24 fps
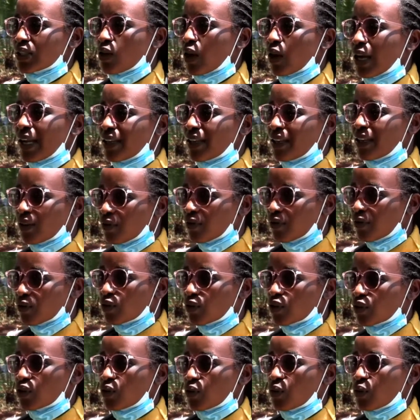of organic
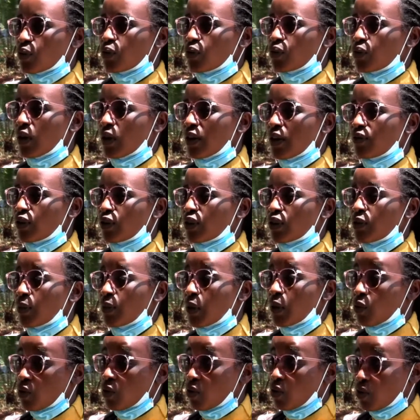food ku avoid
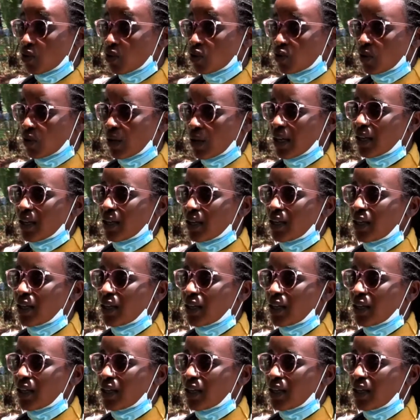magonjwa,